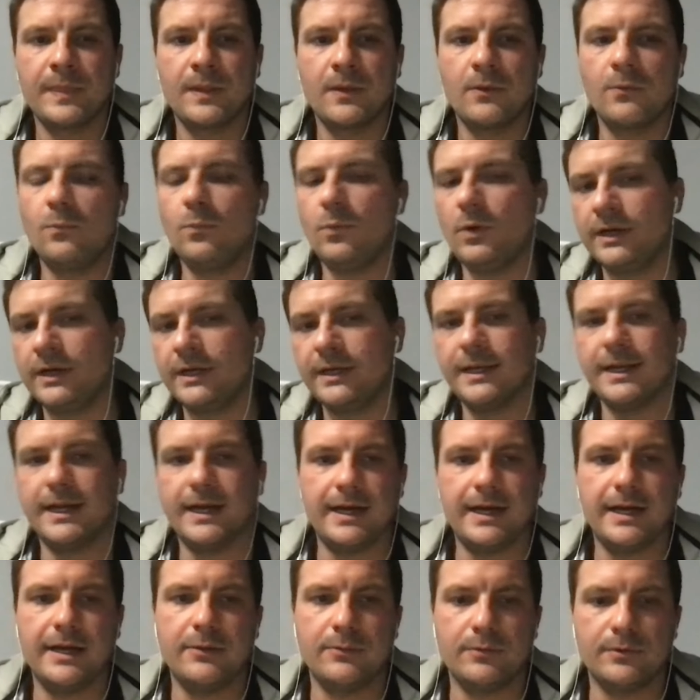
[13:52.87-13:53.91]
one
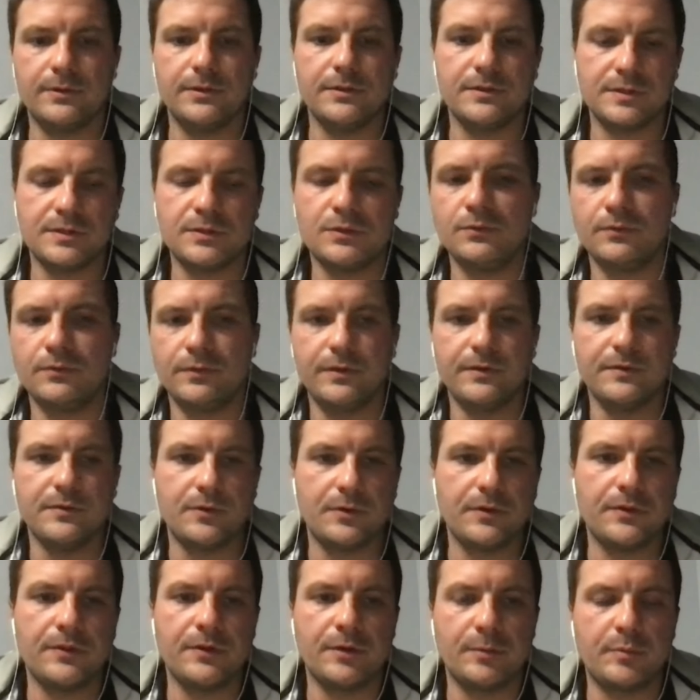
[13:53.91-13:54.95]
guy where there's two of the,
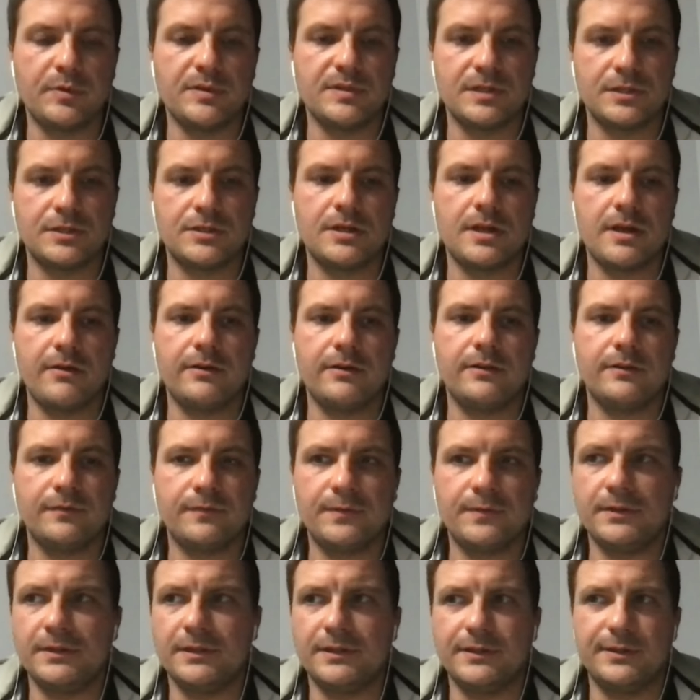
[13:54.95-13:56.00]
their position out on the field.